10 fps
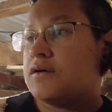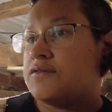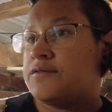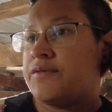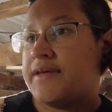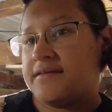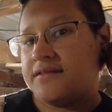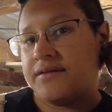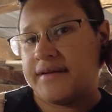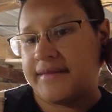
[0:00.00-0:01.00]
So they
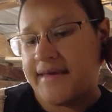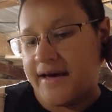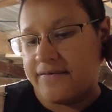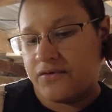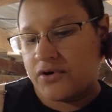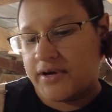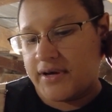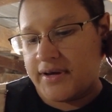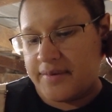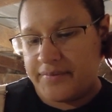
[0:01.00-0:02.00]
still need that for
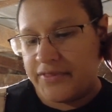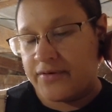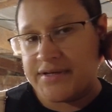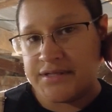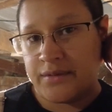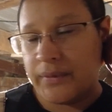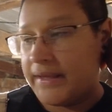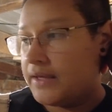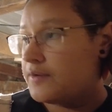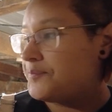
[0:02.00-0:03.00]
the rest of the
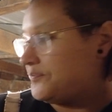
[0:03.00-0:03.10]
week.